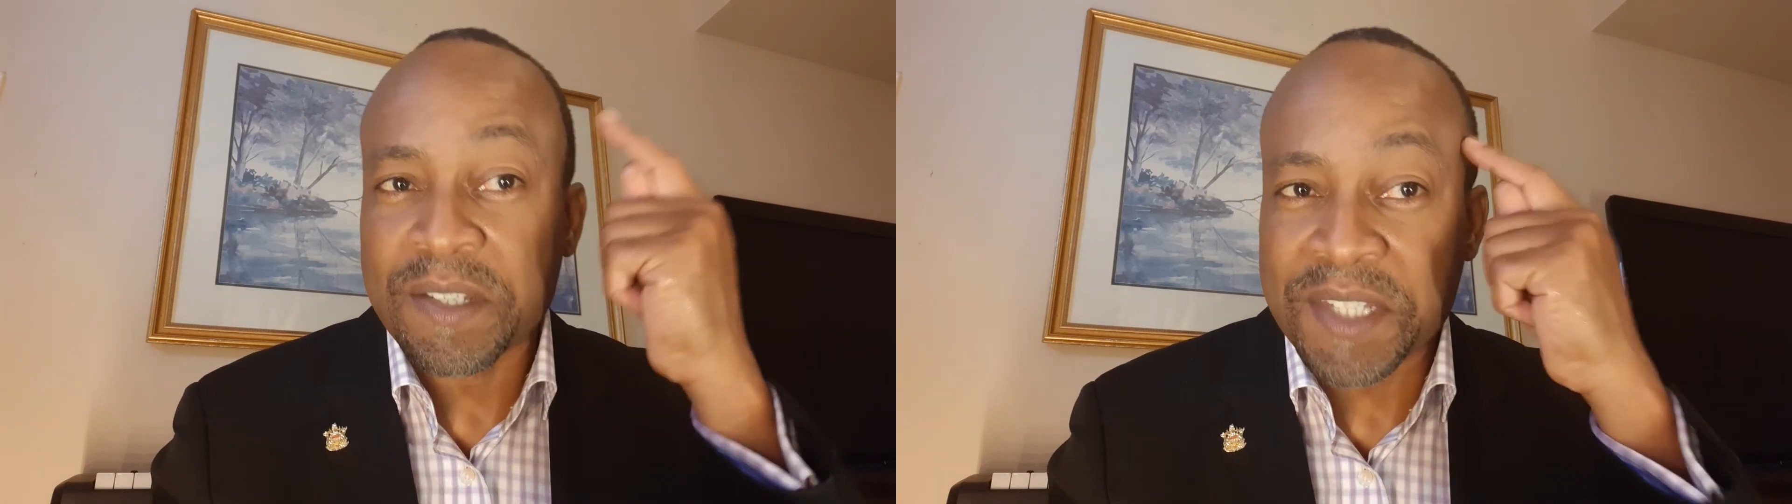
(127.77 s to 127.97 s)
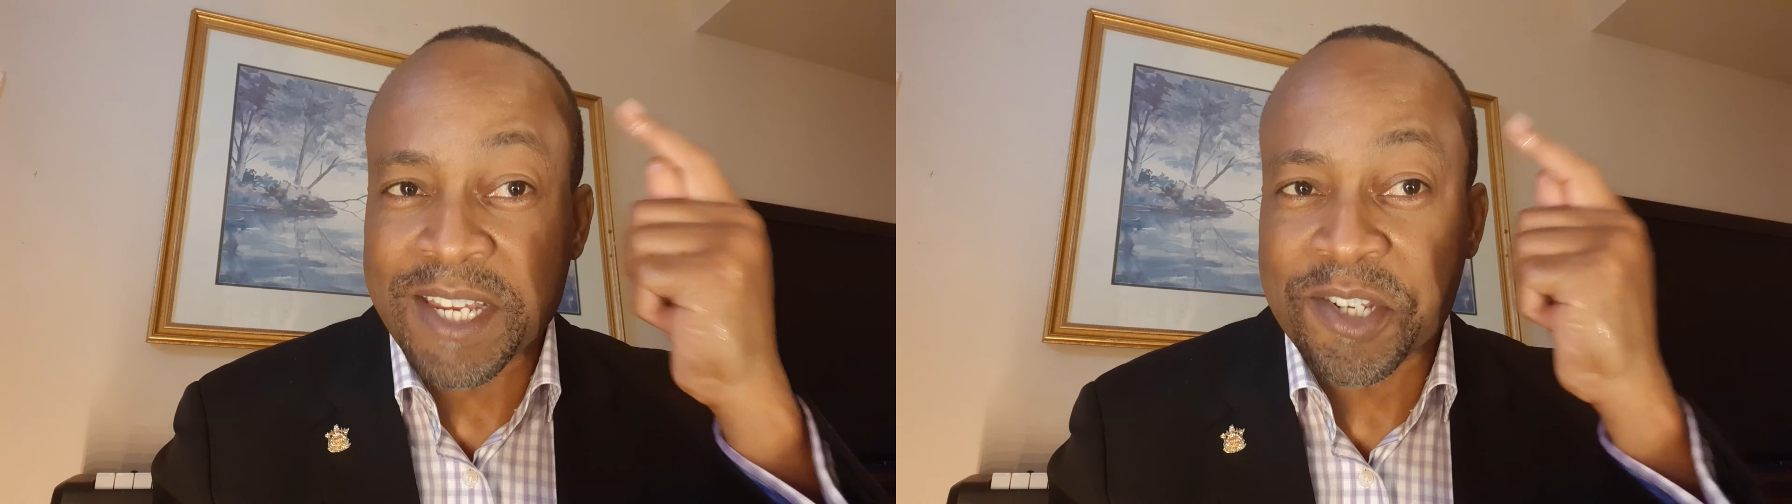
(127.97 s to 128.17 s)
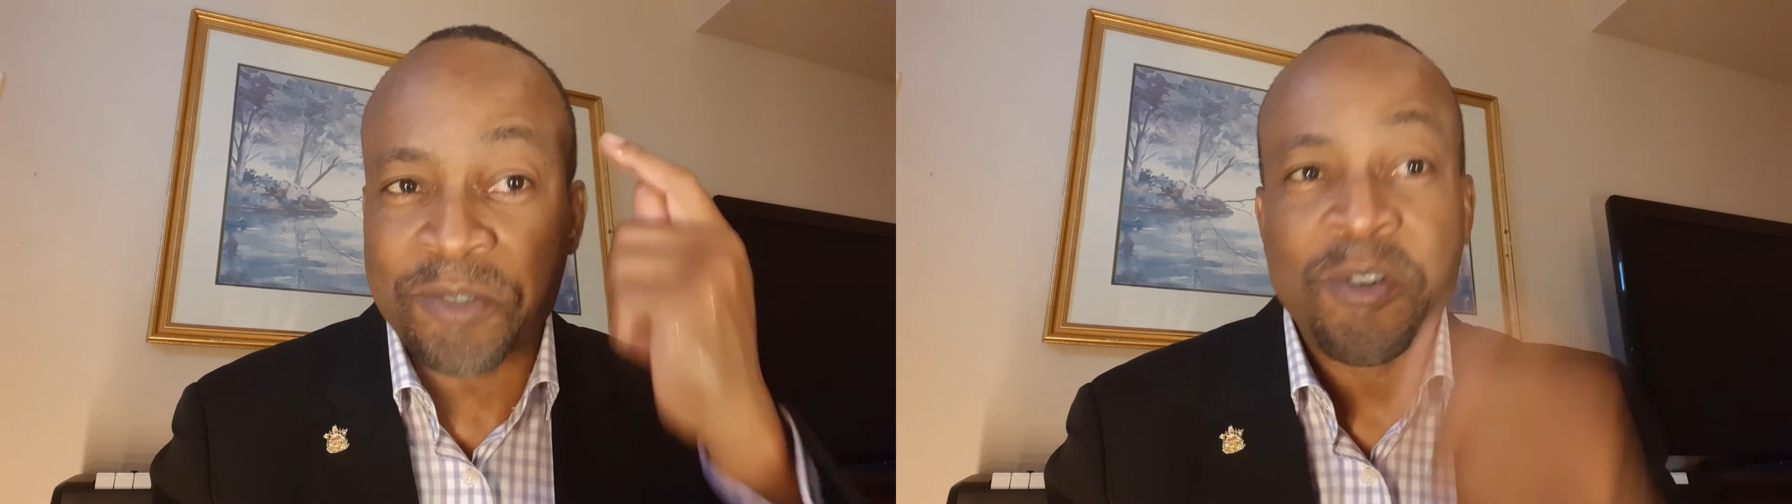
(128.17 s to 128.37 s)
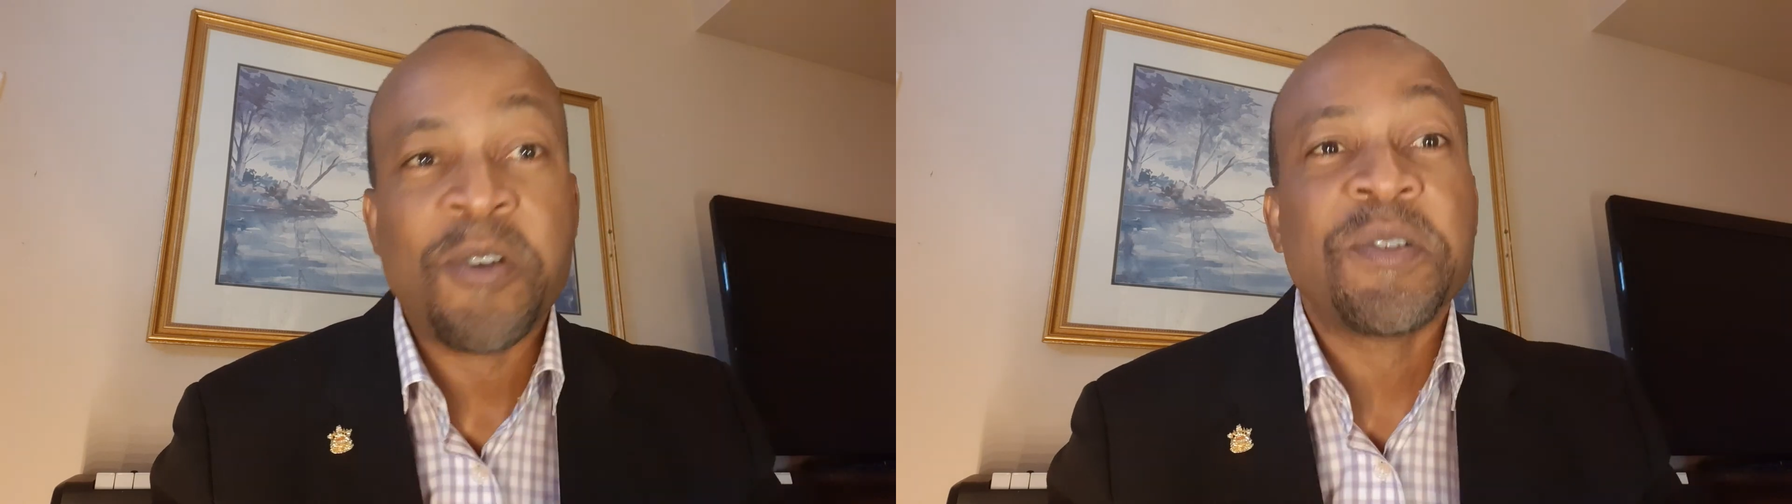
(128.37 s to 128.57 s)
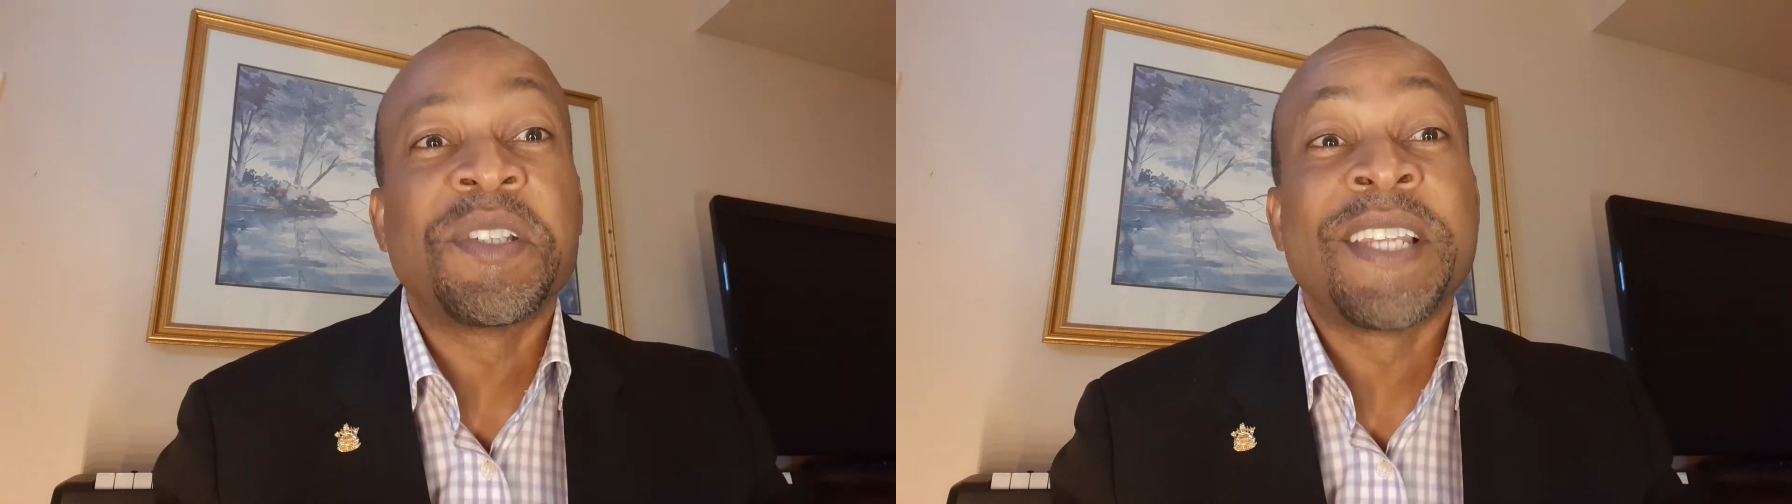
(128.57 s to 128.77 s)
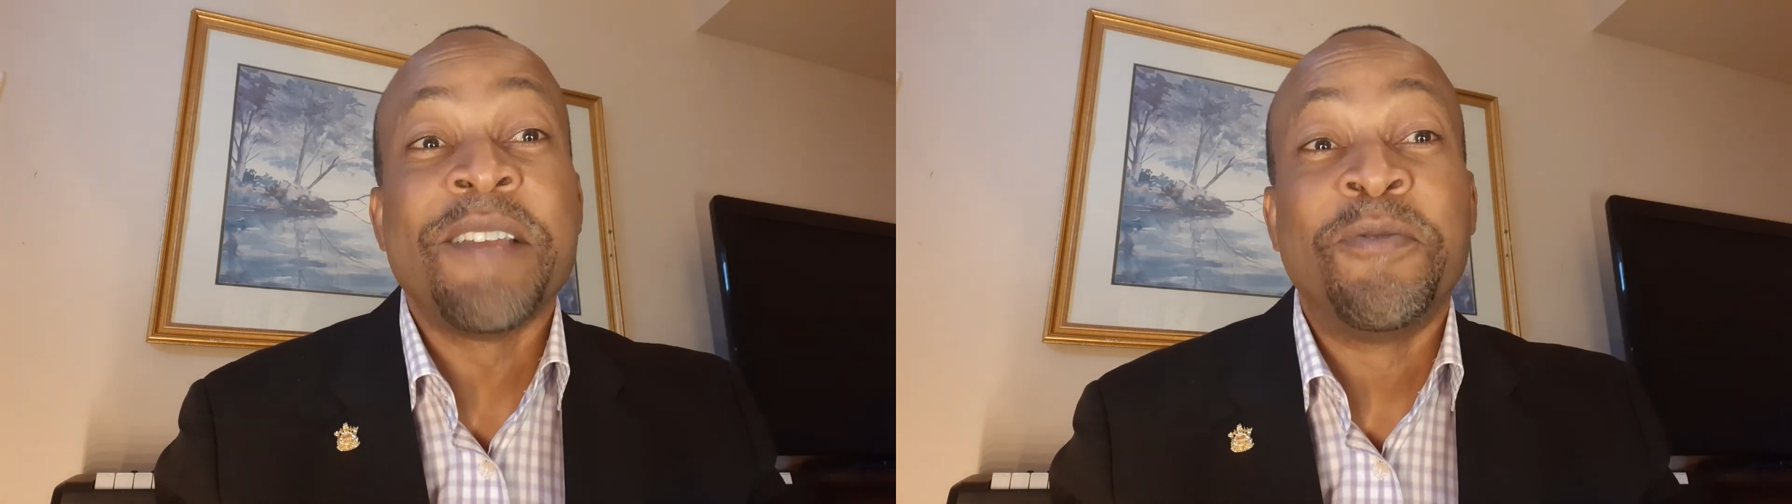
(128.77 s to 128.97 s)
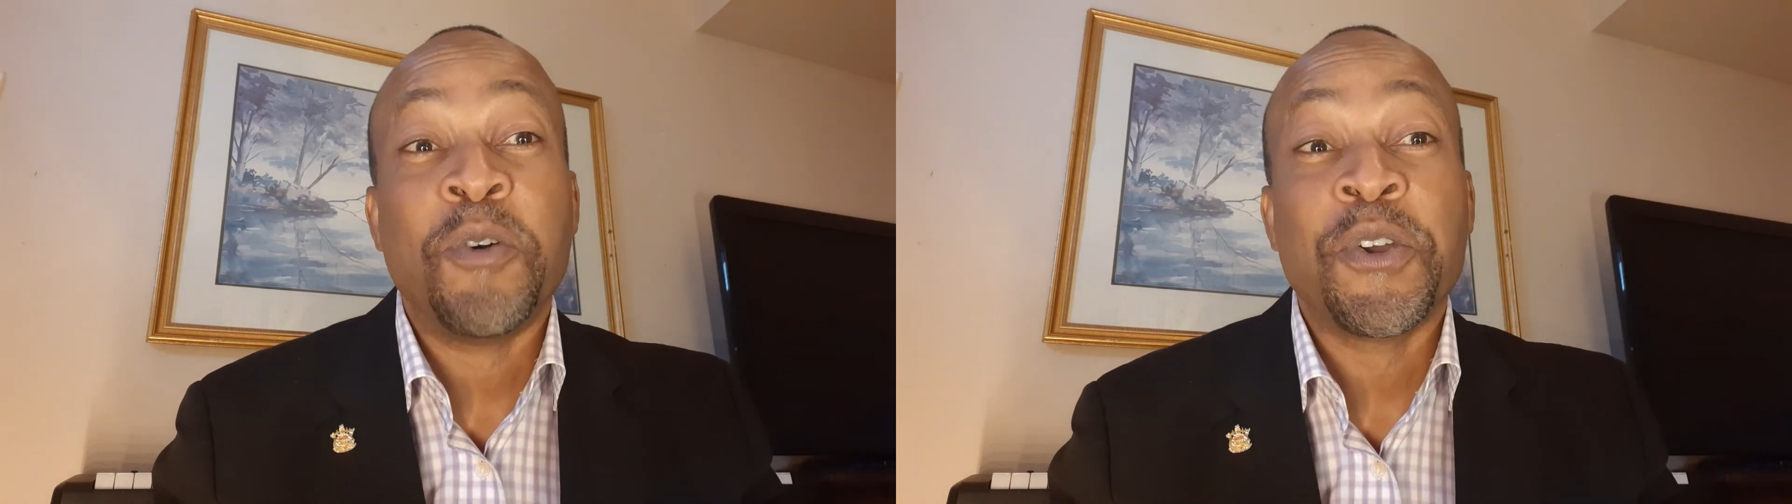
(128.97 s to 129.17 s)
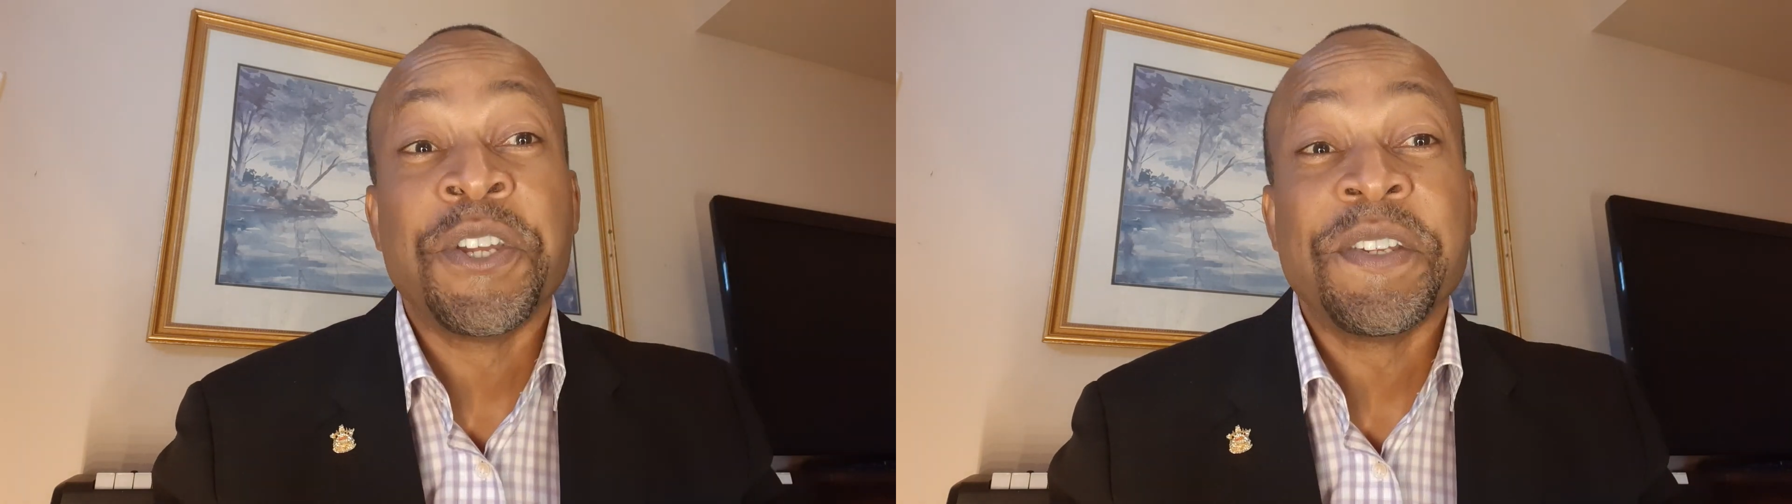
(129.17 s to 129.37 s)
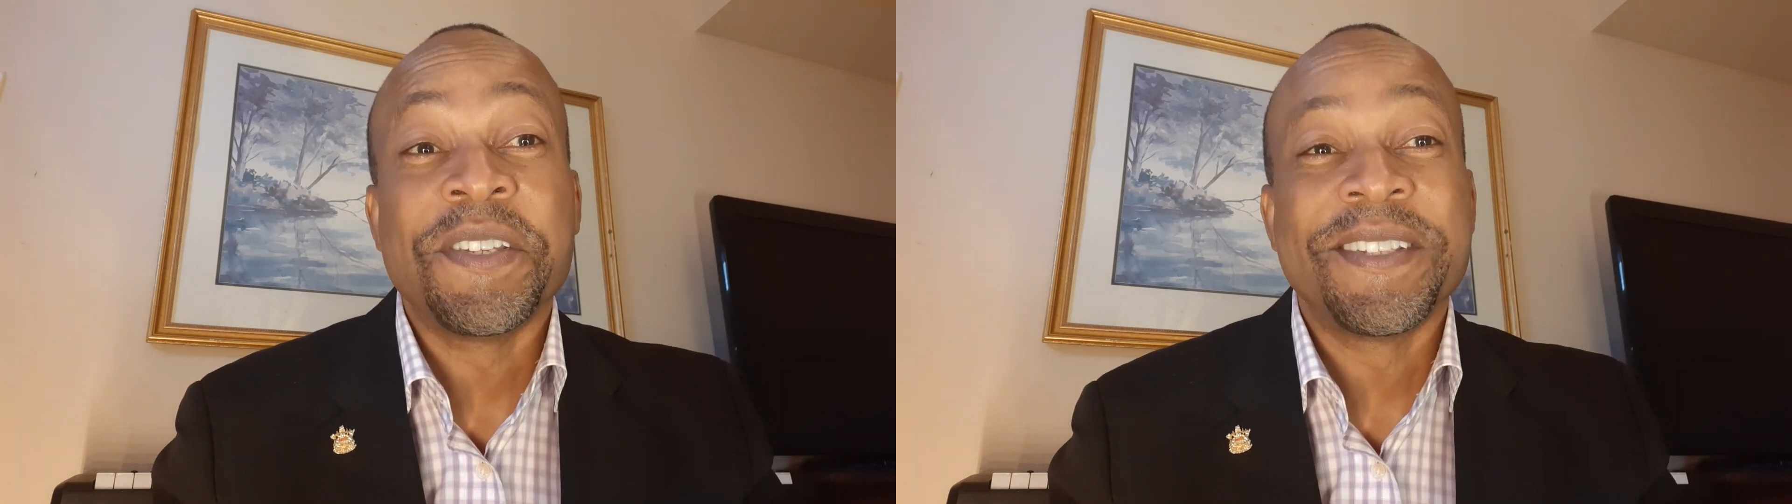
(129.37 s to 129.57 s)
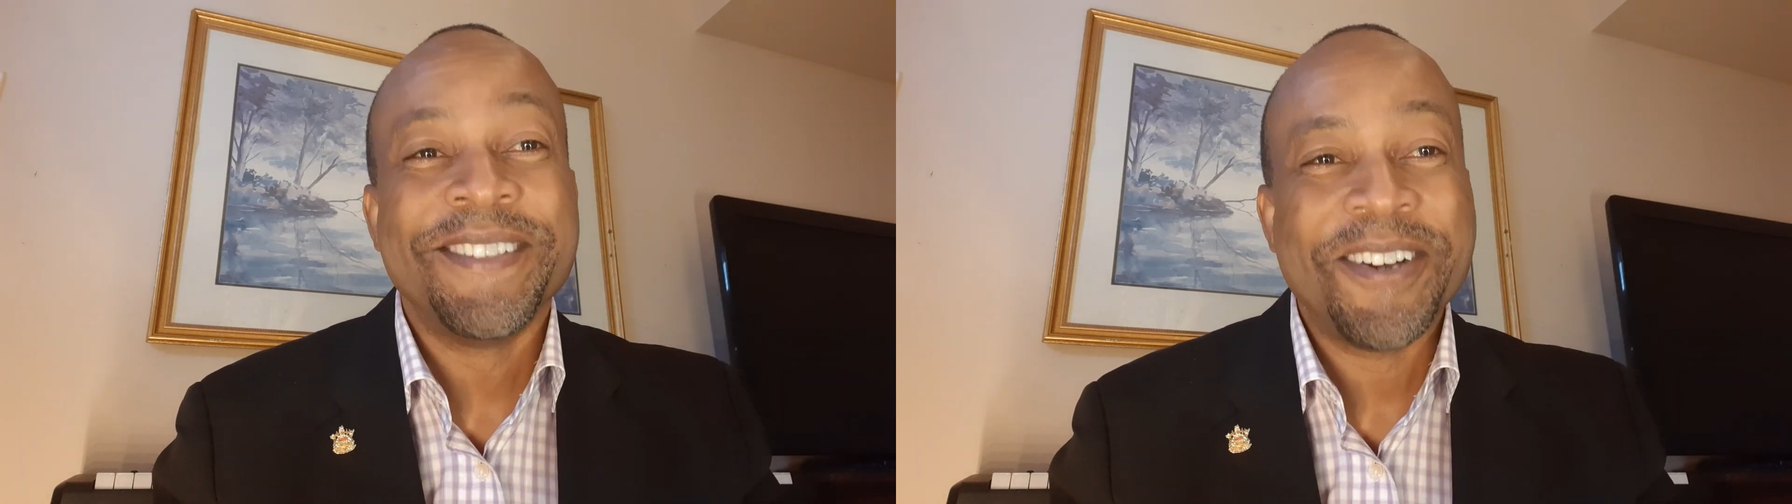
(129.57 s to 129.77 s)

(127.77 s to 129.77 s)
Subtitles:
stay strong, stay focused.